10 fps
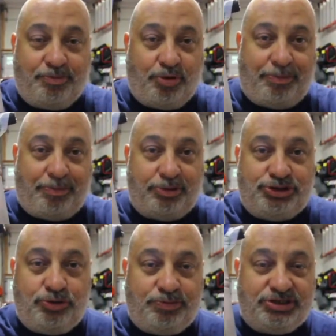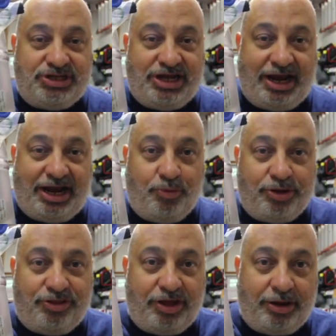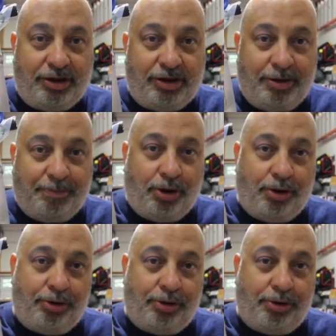proper tube does not come with the part.